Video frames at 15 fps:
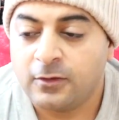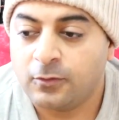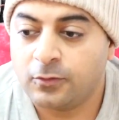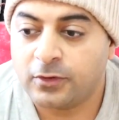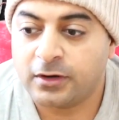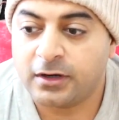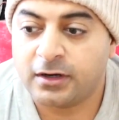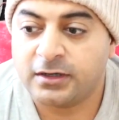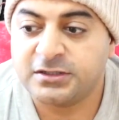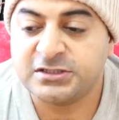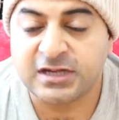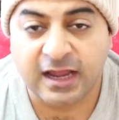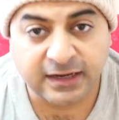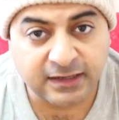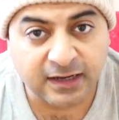were
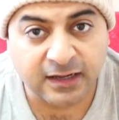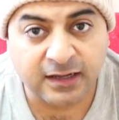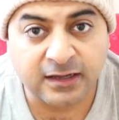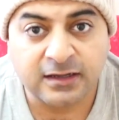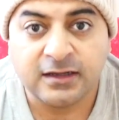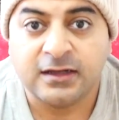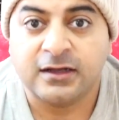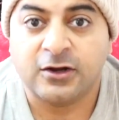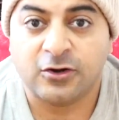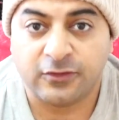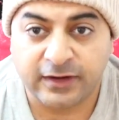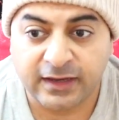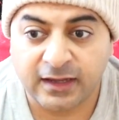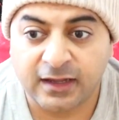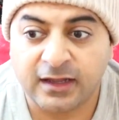China,
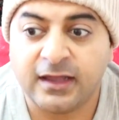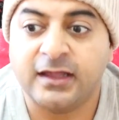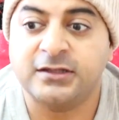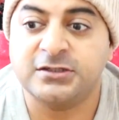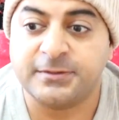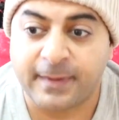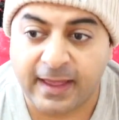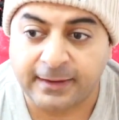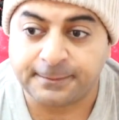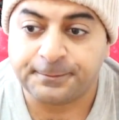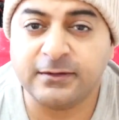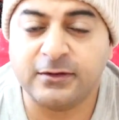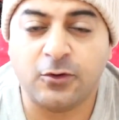Korea, and Japan.